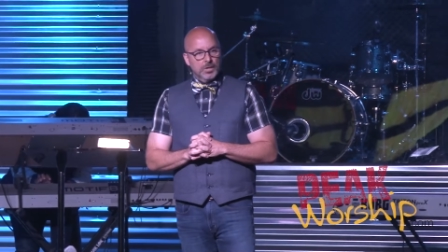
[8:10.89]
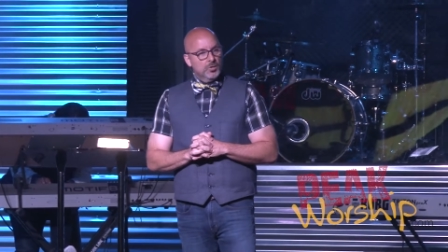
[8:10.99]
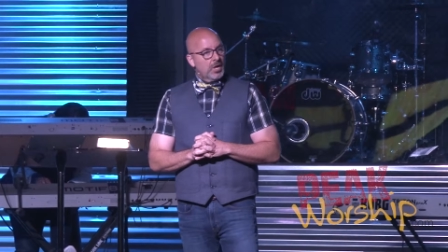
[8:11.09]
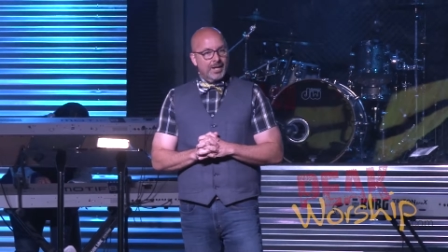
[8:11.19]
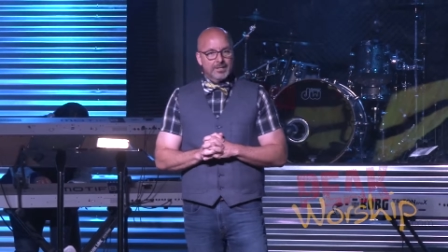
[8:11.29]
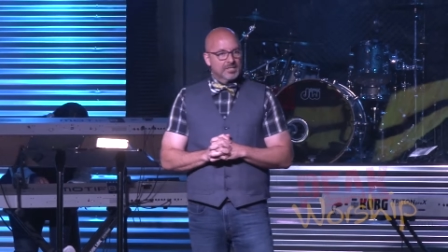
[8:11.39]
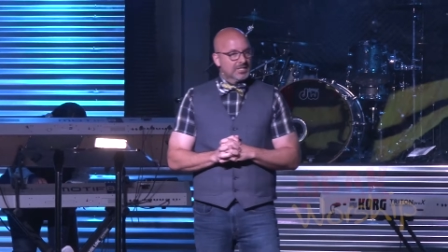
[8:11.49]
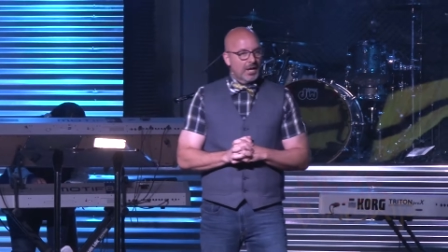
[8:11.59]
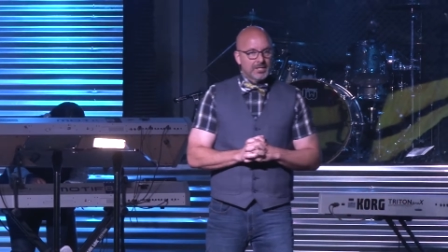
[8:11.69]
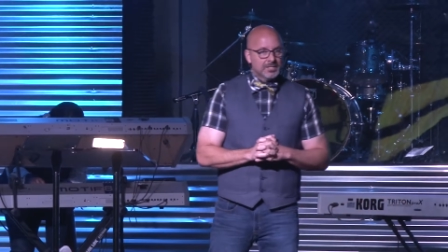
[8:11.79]
You're not going to
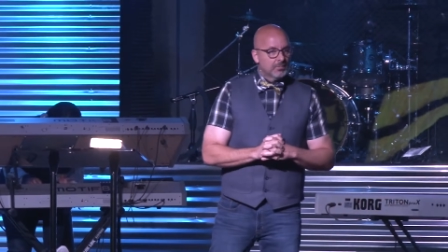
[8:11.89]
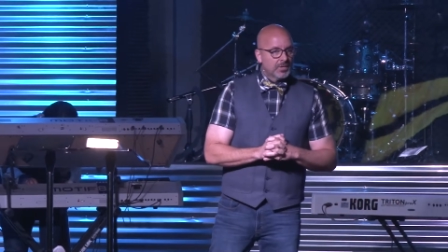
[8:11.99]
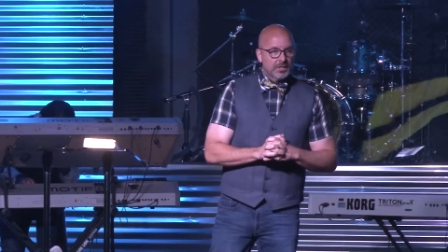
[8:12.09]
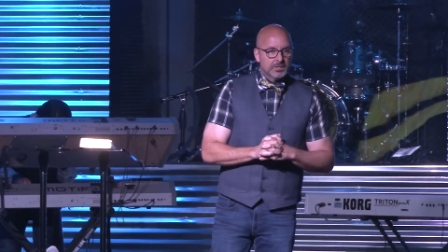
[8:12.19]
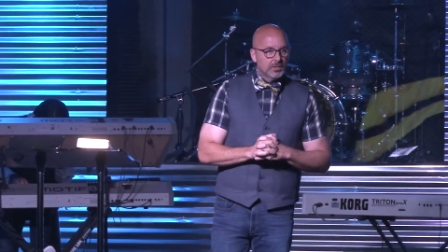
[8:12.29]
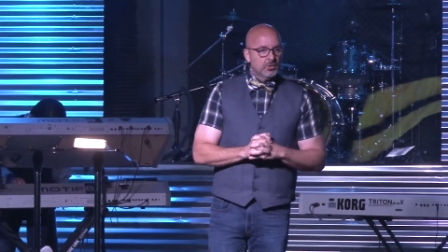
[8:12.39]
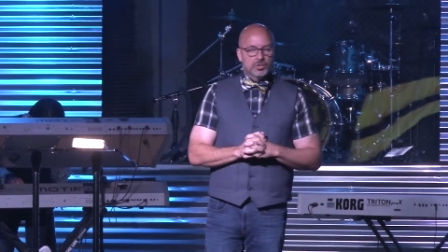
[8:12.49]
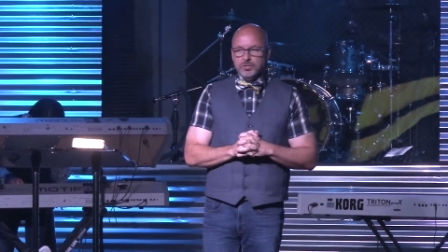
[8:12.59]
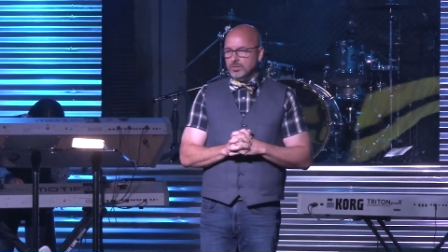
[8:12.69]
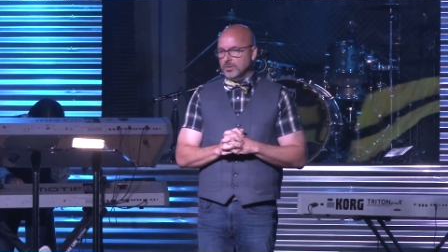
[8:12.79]
sign some things that you
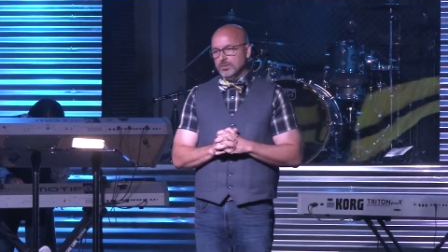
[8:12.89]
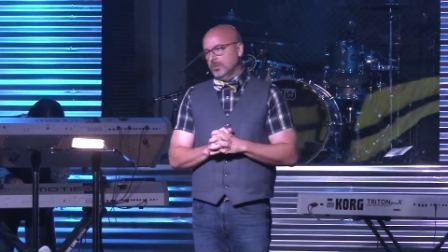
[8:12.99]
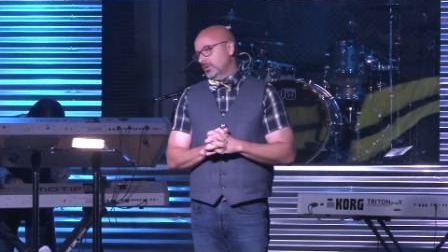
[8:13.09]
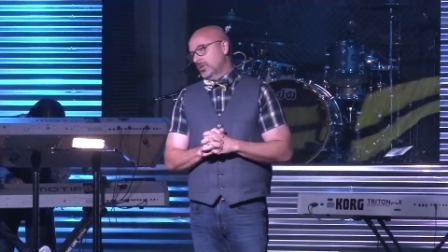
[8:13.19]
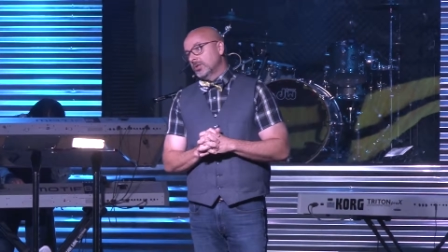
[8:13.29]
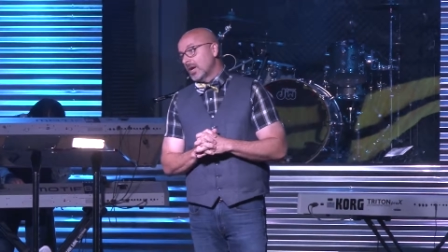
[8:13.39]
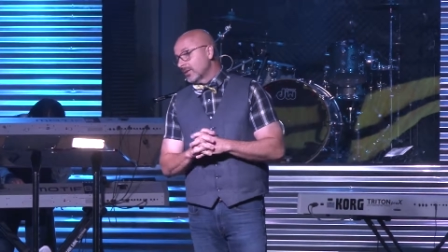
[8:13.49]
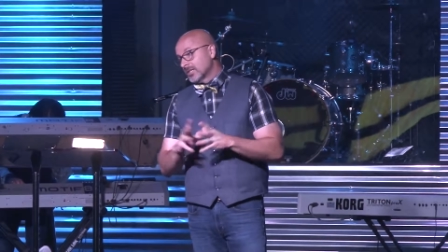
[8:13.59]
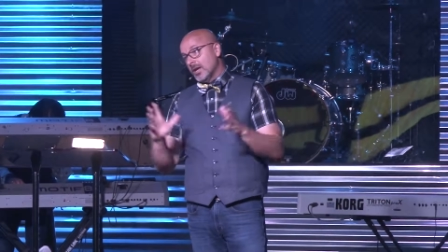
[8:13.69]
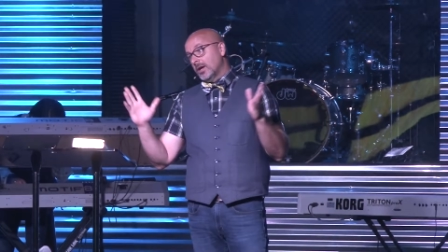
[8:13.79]
should have should not
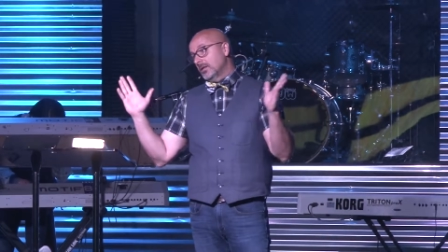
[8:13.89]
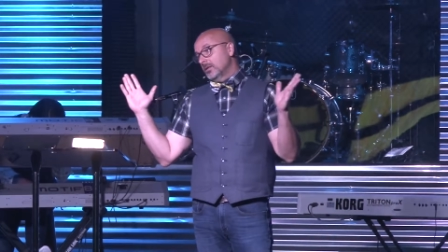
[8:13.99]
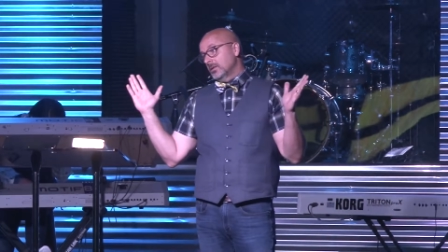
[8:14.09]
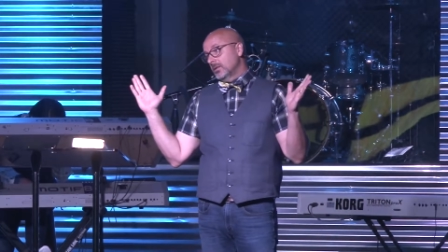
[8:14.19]
have signed.